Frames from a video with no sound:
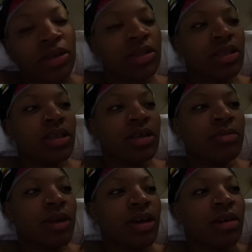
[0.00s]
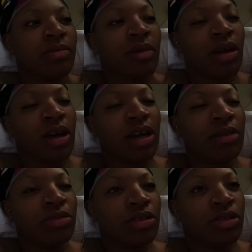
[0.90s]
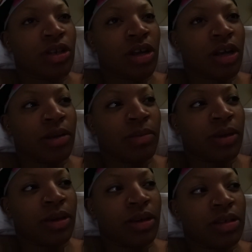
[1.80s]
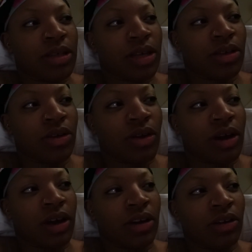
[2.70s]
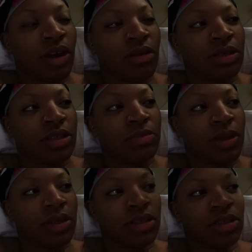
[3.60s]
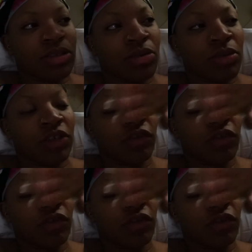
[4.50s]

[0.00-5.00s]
to sleep. And I'm so sorry because, like, you know, I know y'all was expecting so much